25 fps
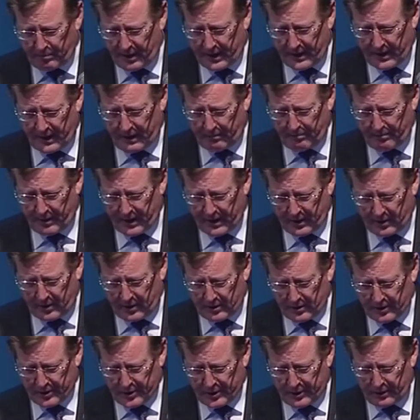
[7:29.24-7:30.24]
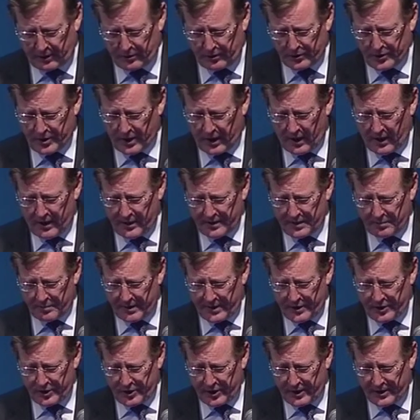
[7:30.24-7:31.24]
play my cards close to
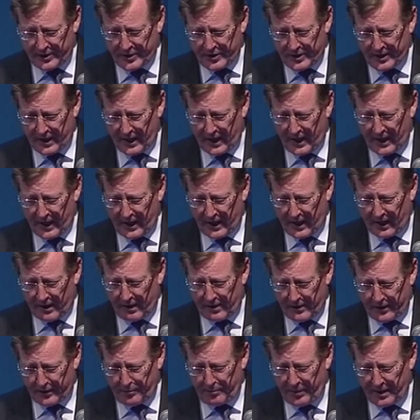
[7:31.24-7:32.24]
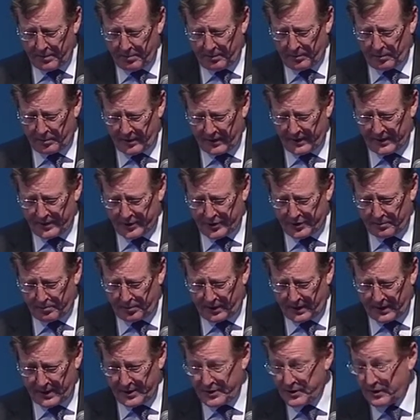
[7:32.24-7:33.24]
my chest. And a lot of people were then
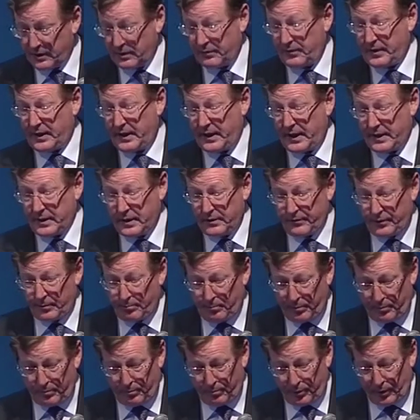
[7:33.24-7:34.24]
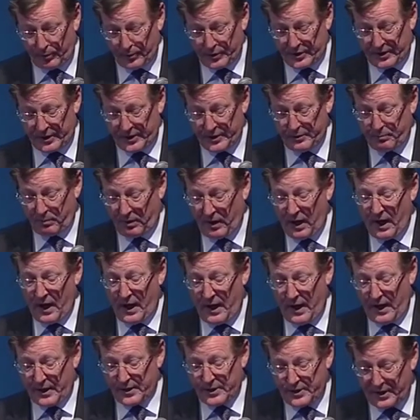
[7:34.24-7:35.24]
surprised at the very end of the process where,
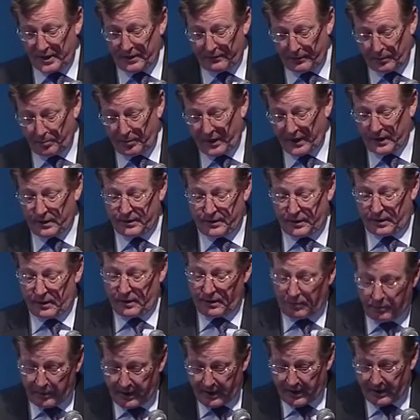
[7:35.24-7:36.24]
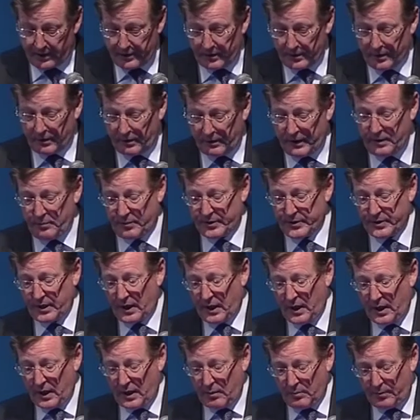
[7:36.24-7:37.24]
instead of a breakdown, we had an agreement.
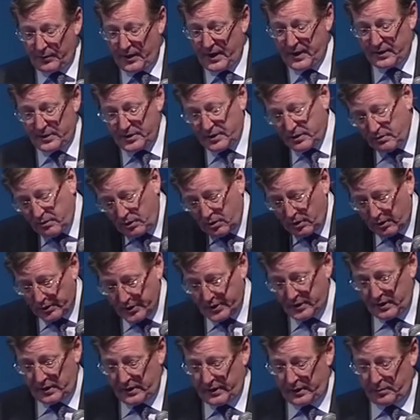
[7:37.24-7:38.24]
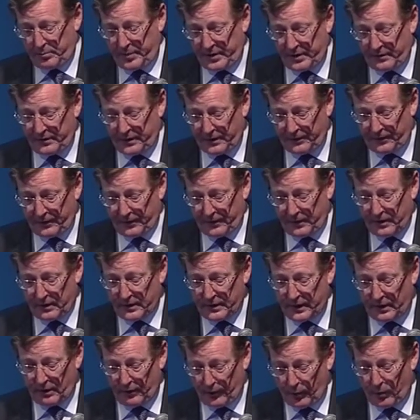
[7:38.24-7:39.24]
That caused a little bit of
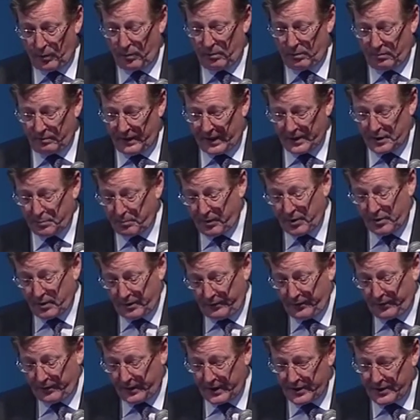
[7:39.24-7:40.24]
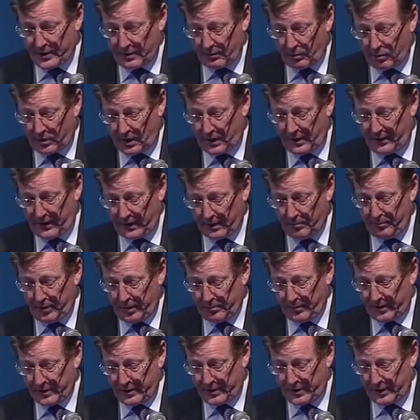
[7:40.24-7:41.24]
difficulty, although that's part of the reason why the
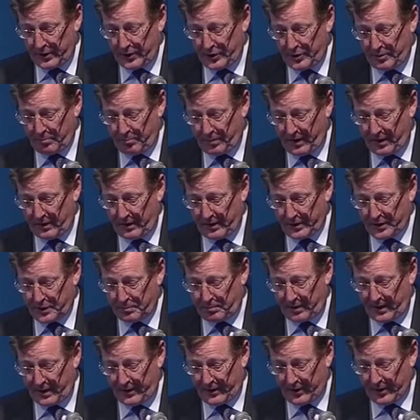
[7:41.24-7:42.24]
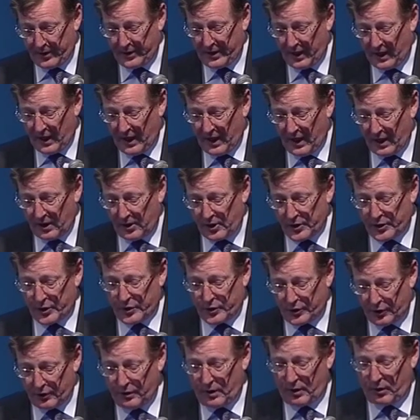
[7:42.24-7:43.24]
implementation period span out, because
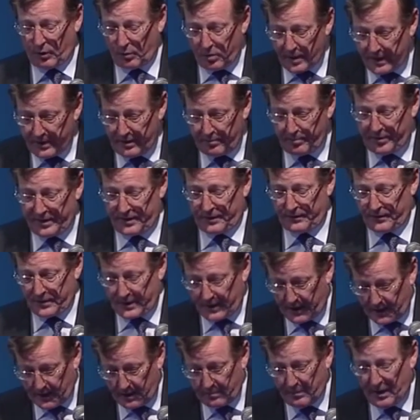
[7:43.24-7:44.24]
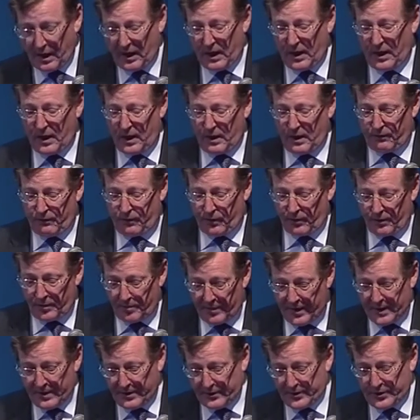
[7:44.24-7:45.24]
it took quite a bit of time for
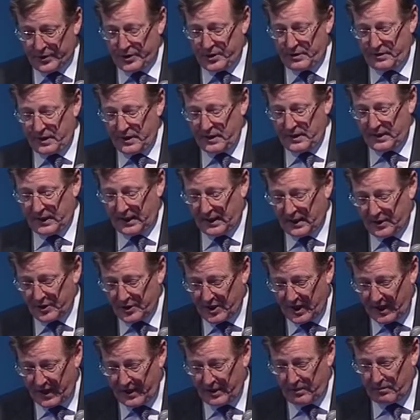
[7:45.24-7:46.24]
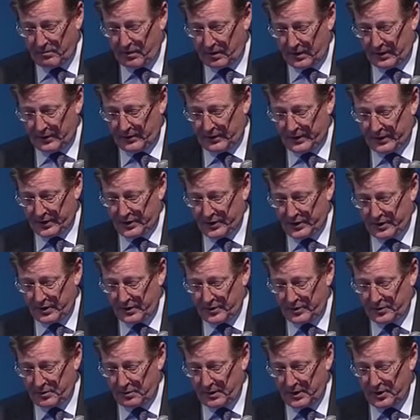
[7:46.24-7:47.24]
the man on the street to get his head round this
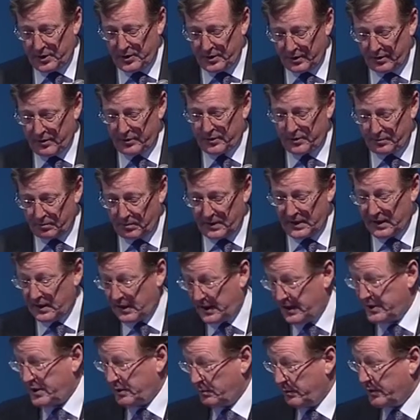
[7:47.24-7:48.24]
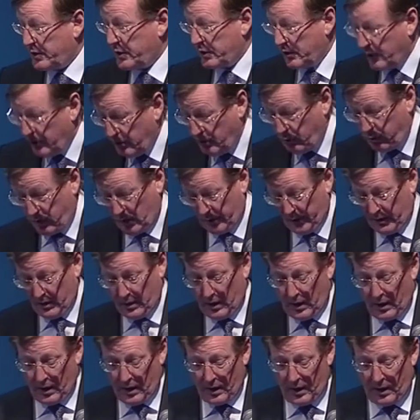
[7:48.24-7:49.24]
situation and to realise it was a good one,
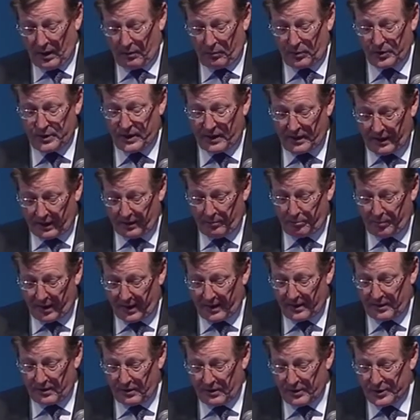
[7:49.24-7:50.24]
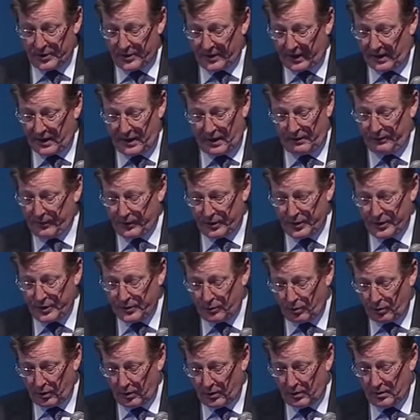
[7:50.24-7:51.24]
which I think by and large they have. There
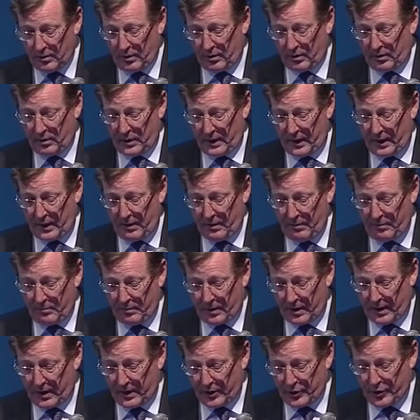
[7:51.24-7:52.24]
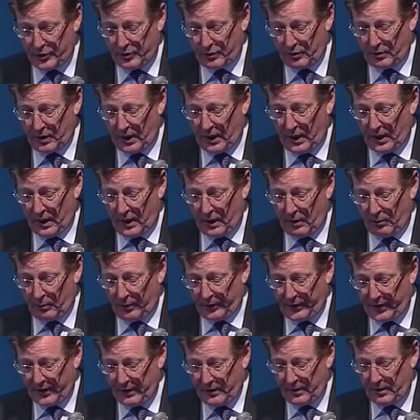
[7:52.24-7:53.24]
is no longer an issue
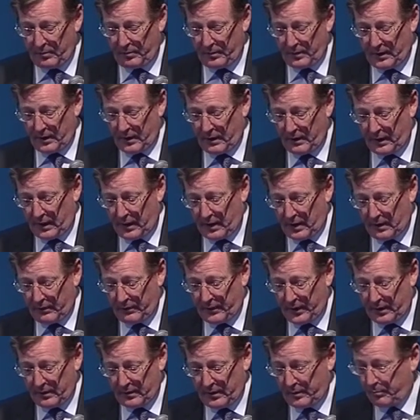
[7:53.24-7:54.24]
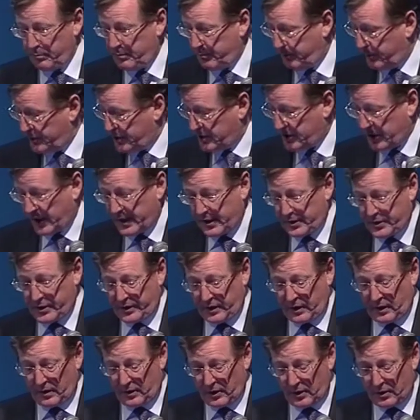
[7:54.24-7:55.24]
within the
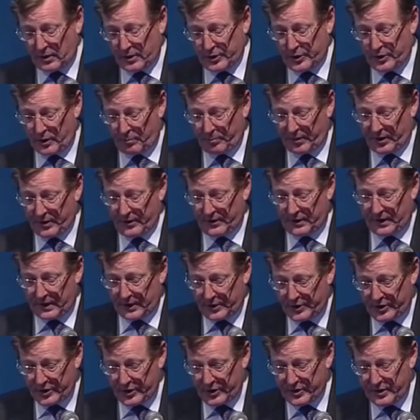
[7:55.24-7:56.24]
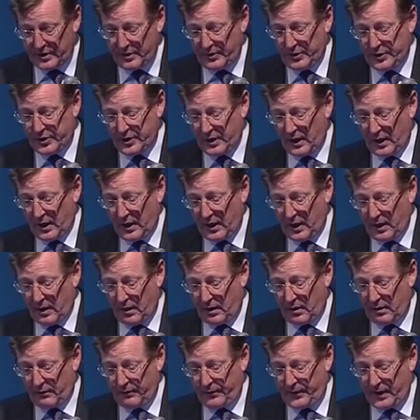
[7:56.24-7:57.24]
society at large about the existence
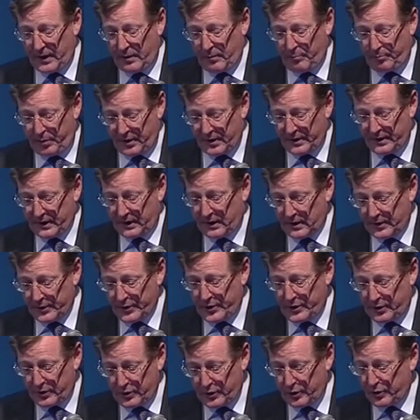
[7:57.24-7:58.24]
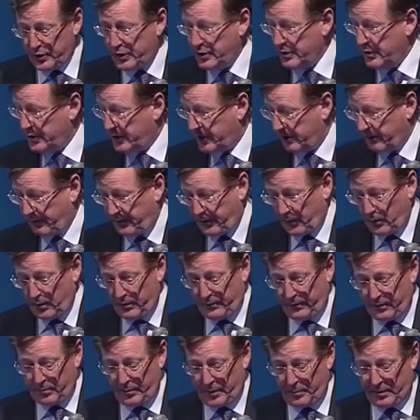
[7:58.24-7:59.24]
of the political institutions that
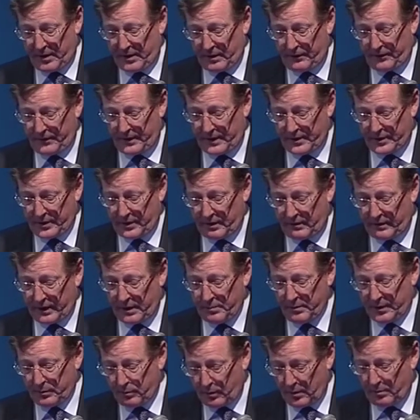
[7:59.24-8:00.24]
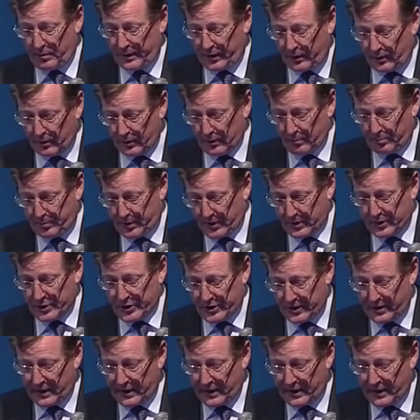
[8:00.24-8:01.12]
flowed from the Belfast Agreement, what we call power